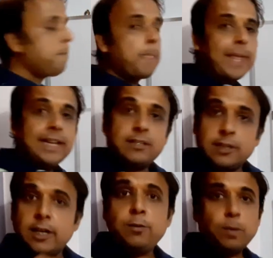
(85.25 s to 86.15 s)
and the
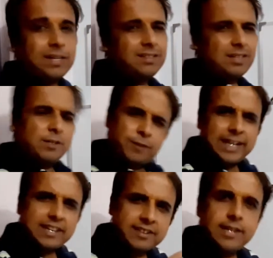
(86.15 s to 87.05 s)
third one, it's very
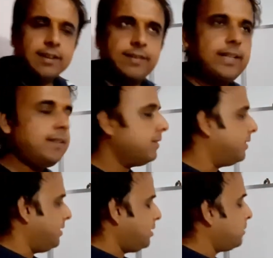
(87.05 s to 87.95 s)
rare, right? That
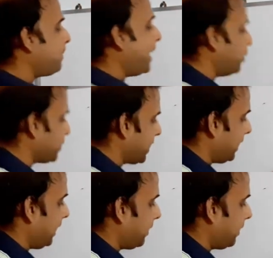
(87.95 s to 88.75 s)
is spirocyclic.